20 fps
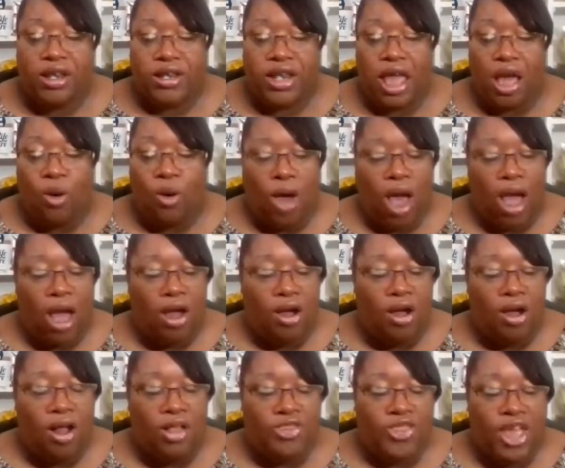Now, why
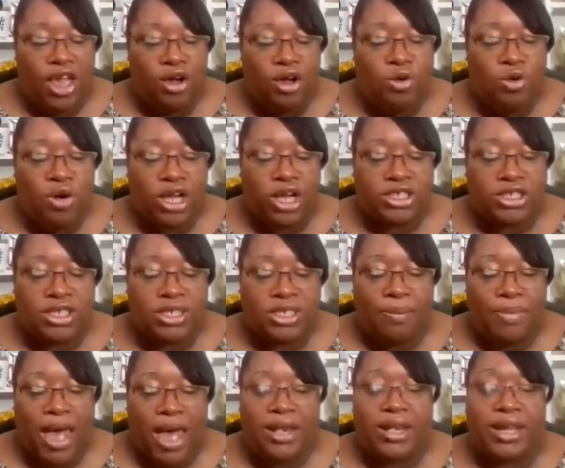aren't there questions
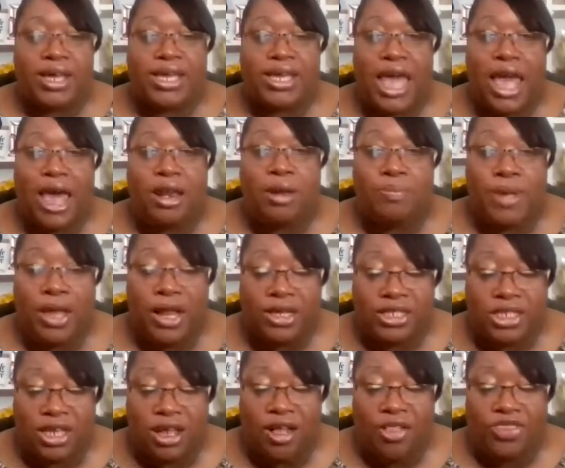about the
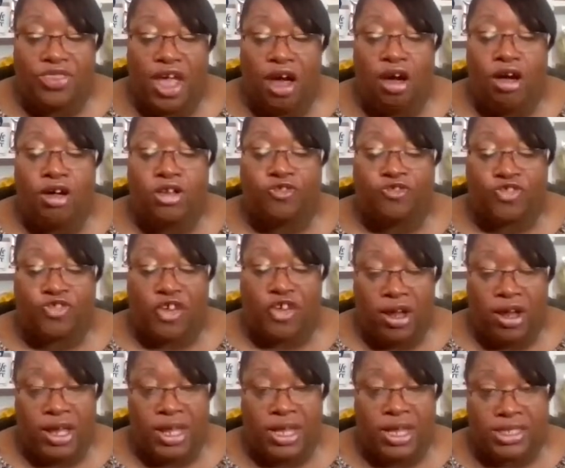accountability of those
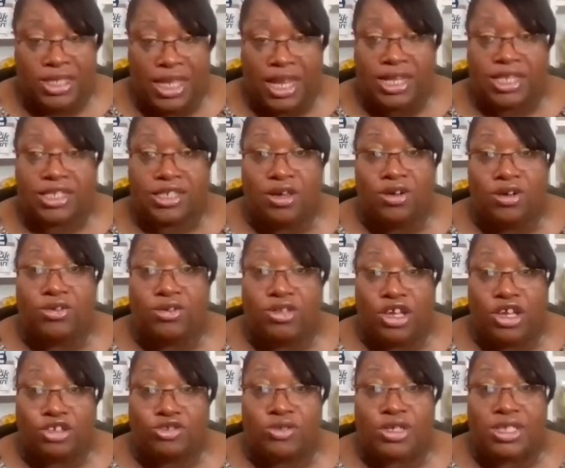funds that the school
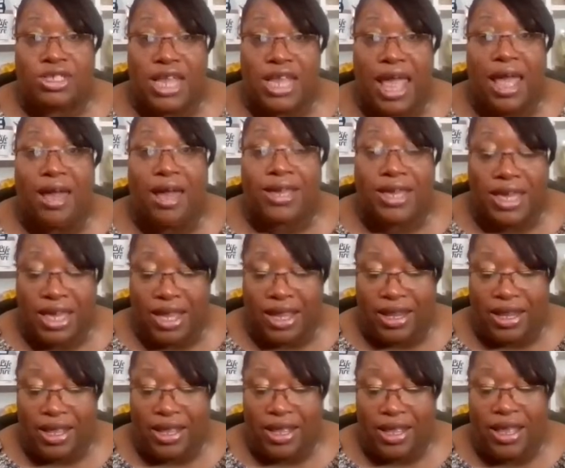districts now
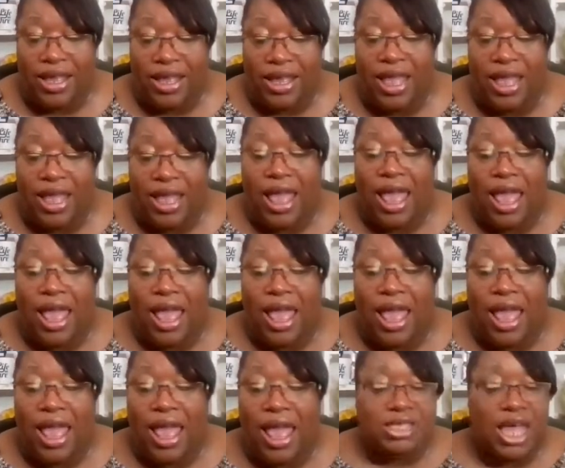get
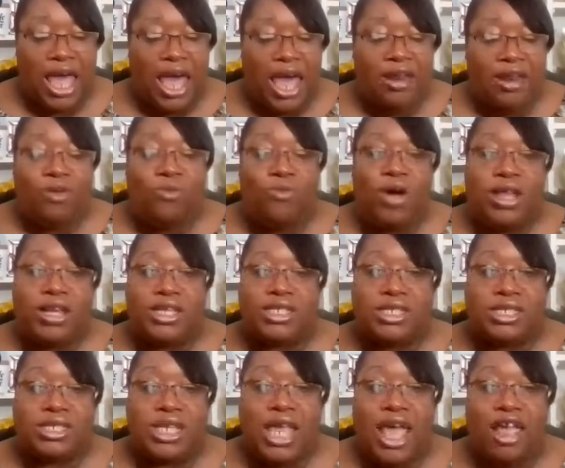outside of what the
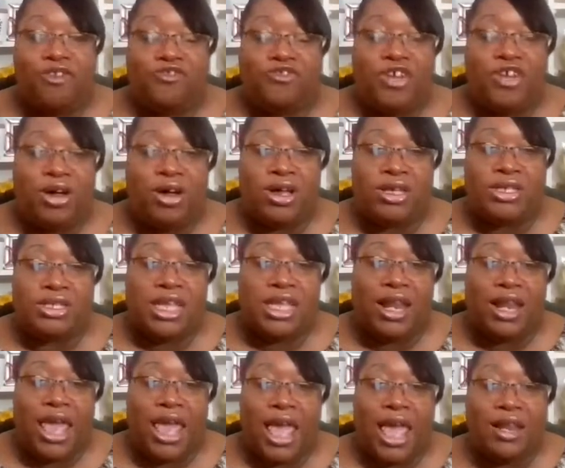state funds
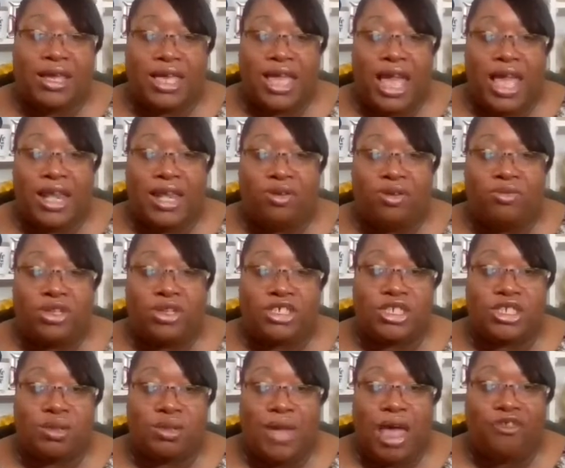that are allocated, which
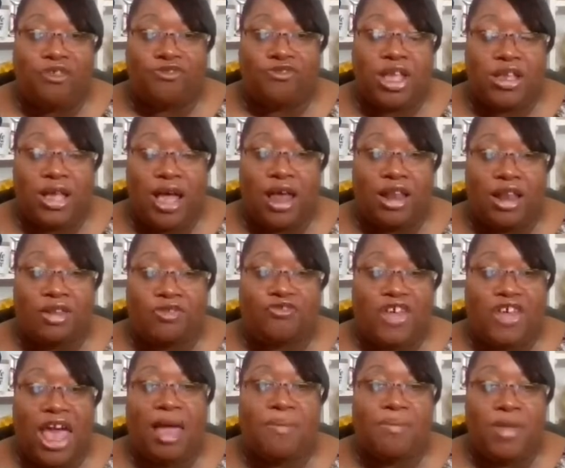is about, they call it
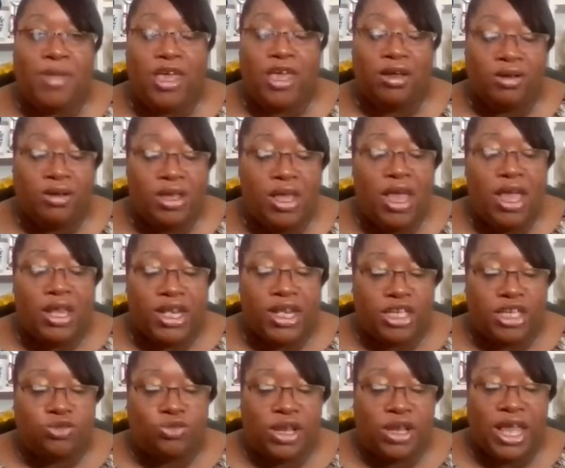$5 million,
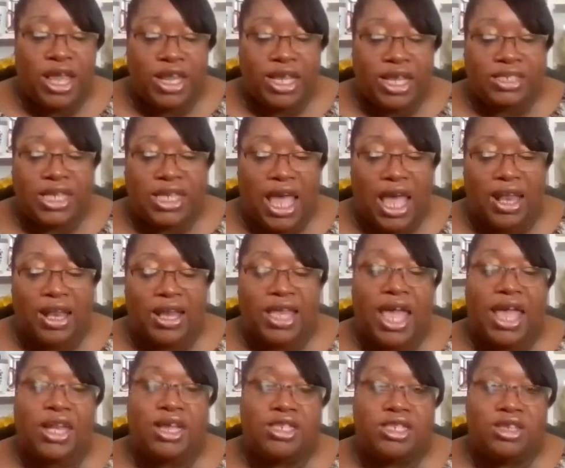it's
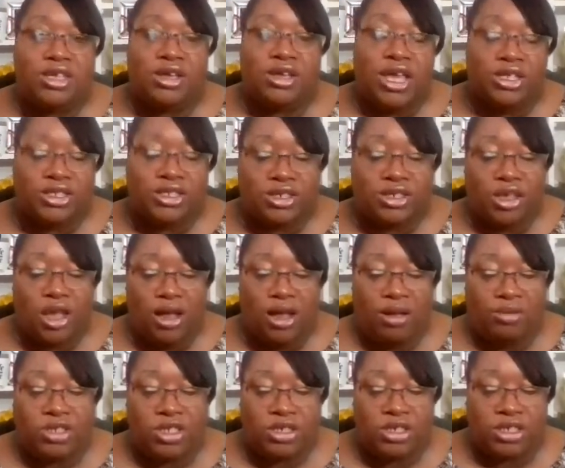allocated to each
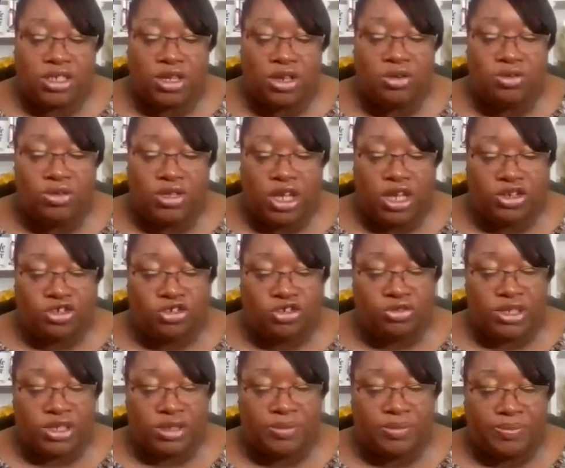to the school
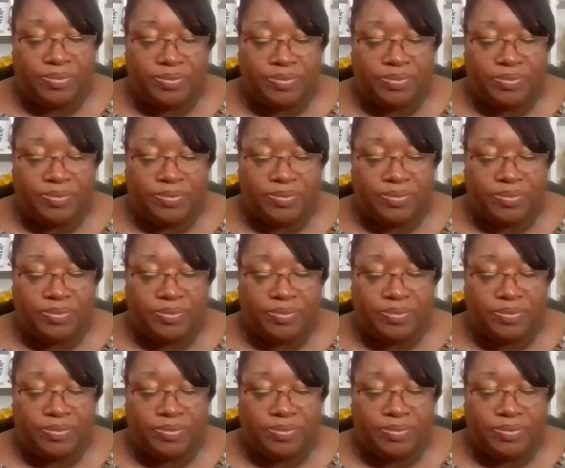districts.